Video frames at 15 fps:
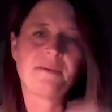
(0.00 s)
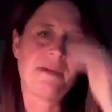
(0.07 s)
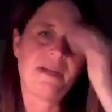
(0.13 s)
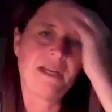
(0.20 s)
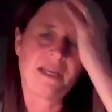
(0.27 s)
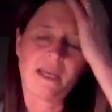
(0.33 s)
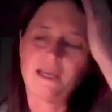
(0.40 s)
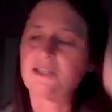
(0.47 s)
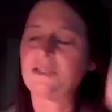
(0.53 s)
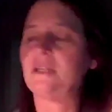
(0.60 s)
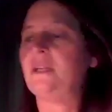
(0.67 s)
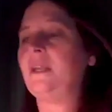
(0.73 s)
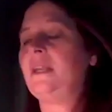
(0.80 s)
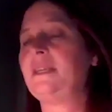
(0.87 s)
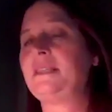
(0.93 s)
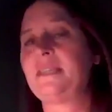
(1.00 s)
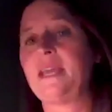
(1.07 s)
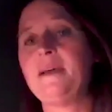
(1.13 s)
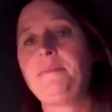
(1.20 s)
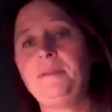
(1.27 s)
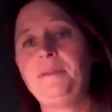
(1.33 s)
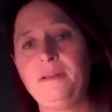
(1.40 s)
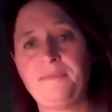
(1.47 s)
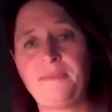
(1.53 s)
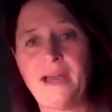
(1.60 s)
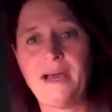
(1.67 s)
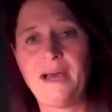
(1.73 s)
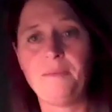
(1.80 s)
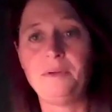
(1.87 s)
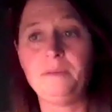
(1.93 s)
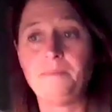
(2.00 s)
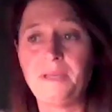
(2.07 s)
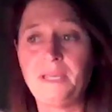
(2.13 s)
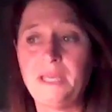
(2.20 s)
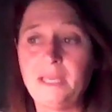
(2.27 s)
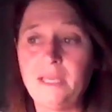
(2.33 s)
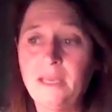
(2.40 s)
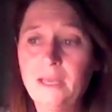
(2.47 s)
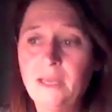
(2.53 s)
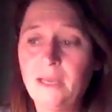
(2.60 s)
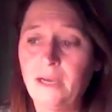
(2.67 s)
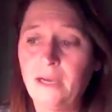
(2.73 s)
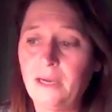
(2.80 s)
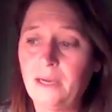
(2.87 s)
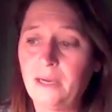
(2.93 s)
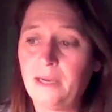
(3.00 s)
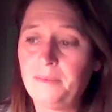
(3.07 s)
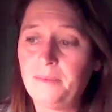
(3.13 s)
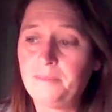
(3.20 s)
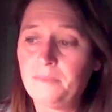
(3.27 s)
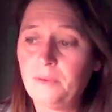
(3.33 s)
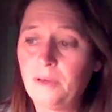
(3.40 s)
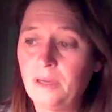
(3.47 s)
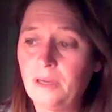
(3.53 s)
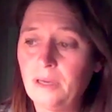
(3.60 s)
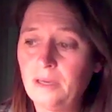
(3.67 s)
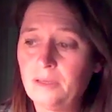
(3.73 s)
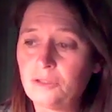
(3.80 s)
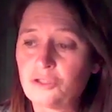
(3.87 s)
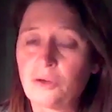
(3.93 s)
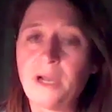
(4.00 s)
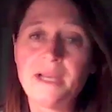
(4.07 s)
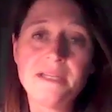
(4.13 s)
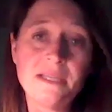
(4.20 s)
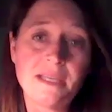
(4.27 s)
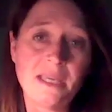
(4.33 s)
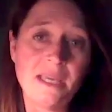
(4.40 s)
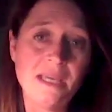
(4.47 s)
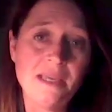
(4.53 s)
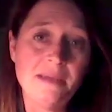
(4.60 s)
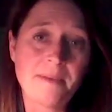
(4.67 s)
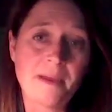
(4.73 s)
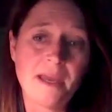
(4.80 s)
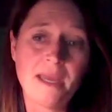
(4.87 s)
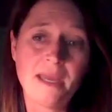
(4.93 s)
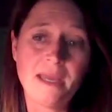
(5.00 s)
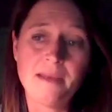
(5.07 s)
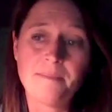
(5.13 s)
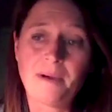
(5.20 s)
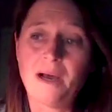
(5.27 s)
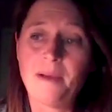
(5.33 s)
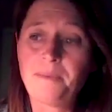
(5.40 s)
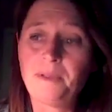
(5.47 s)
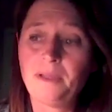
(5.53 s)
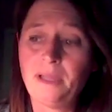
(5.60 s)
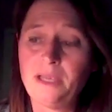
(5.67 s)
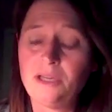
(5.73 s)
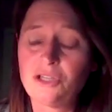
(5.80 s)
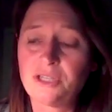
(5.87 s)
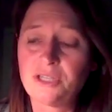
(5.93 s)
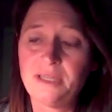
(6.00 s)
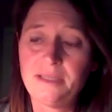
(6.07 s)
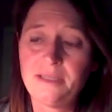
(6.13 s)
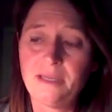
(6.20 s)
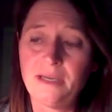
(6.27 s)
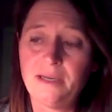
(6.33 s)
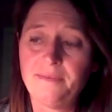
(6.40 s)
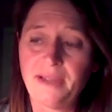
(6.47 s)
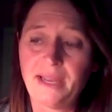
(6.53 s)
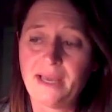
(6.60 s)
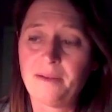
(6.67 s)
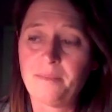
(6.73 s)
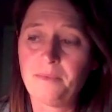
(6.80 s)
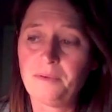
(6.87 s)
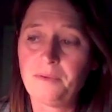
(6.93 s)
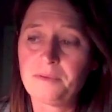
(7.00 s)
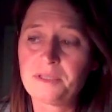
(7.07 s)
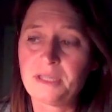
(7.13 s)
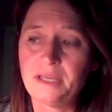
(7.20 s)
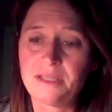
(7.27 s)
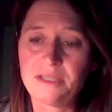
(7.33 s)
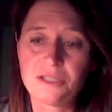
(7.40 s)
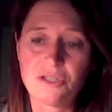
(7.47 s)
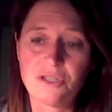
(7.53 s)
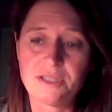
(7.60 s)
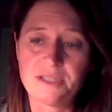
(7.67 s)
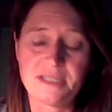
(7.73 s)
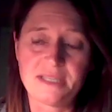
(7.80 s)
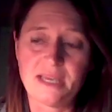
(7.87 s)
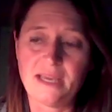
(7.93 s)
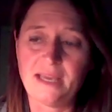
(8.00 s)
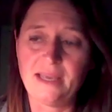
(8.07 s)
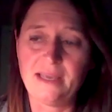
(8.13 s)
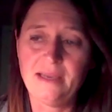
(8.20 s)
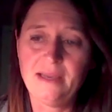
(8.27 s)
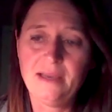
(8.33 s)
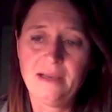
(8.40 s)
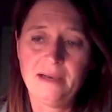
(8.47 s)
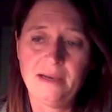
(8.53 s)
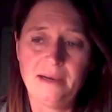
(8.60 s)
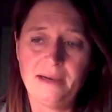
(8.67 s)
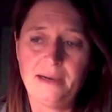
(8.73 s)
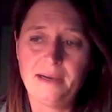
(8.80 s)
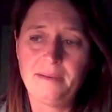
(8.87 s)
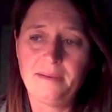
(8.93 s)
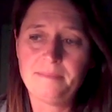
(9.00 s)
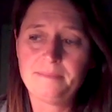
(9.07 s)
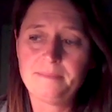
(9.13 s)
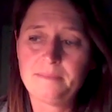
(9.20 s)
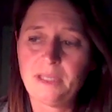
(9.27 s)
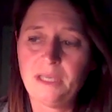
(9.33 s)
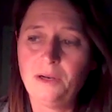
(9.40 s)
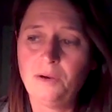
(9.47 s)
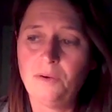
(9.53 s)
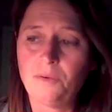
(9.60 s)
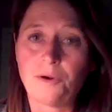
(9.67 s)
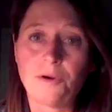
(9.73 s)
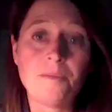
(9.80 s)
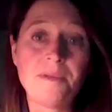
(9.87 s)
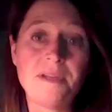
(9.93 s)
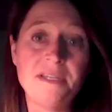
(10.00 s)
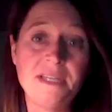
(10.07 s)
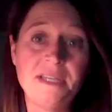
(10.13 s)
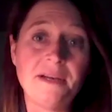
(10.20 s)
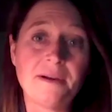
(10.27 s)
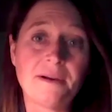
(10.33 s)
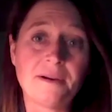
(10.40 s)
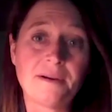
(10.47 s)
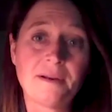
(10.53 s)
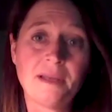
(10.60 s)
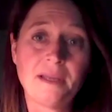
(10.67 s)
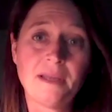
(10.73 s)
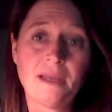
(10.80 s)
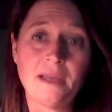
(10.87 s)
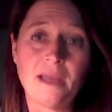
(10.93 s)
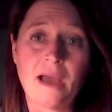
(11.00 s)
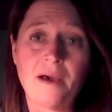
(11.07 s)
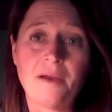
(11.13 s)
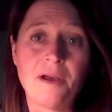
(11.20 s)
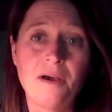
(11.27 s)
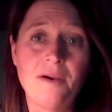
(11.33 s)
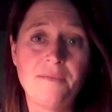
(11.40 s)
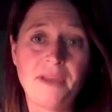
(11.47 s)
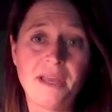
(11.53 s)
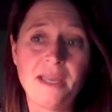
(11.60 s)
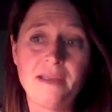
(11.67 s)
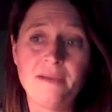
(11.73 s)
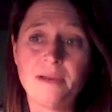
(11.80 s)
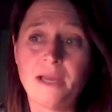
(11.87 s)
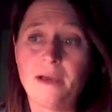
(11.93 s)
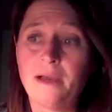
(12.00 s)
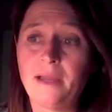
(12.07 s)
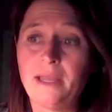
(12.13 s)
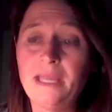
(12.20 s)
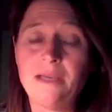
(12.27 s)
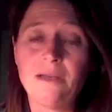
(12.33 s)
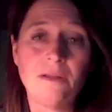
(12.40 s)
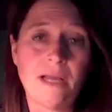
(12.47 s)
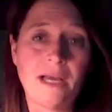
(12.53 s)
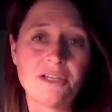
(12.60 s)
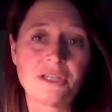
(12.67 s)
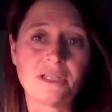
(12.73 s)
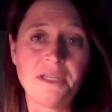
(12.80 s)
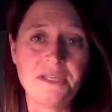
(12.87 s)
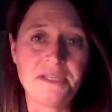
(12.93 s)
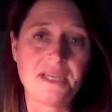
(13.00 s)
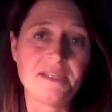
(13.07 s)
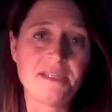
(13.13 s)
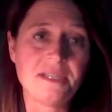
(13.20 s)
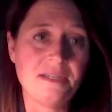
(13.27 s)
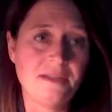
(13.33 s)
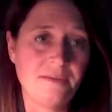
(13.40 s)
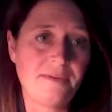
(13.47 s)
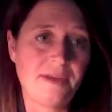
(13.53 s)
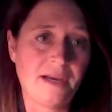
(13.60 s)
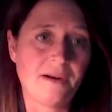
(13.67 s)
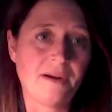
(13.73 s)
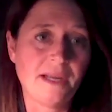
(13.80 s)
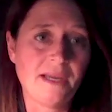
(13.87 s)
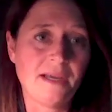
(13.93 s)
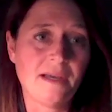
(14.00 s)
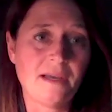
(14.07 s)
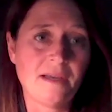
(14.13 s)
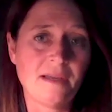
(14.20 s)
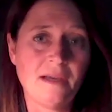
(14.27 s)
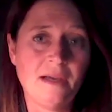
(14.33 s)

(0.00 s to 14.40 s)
mitigation, an example of that would be trying to keep a population of animals, let's just say, urban deer, out of a ecologically sensitive area.